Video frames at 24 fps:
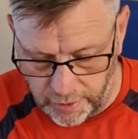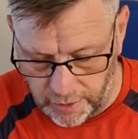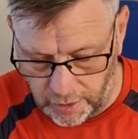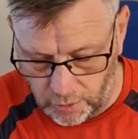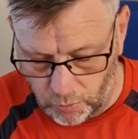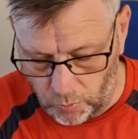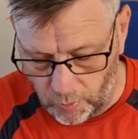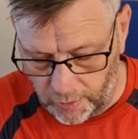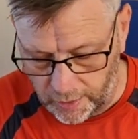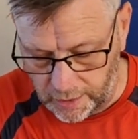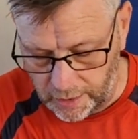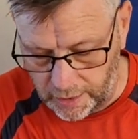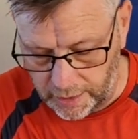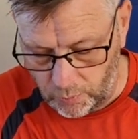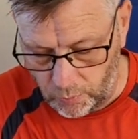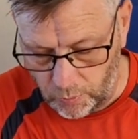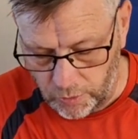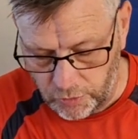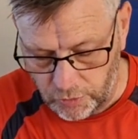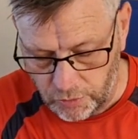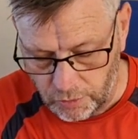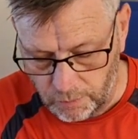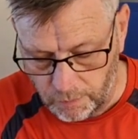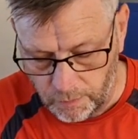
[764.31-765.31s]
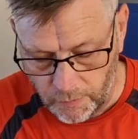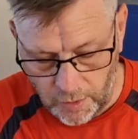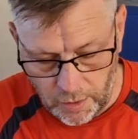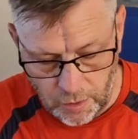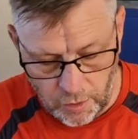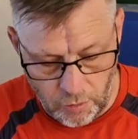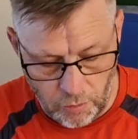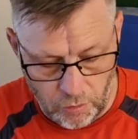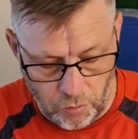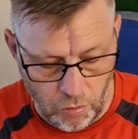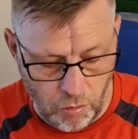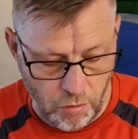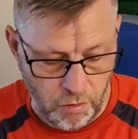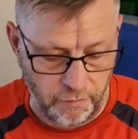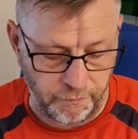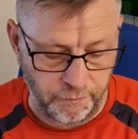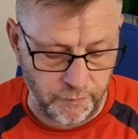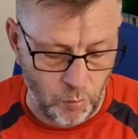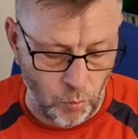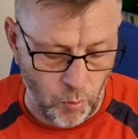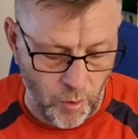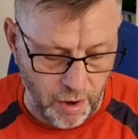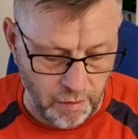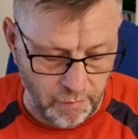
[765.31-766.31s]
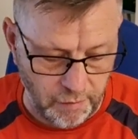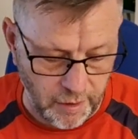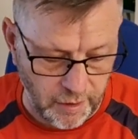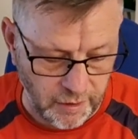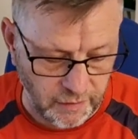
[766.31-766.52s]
quickly with them. Or if you're wearing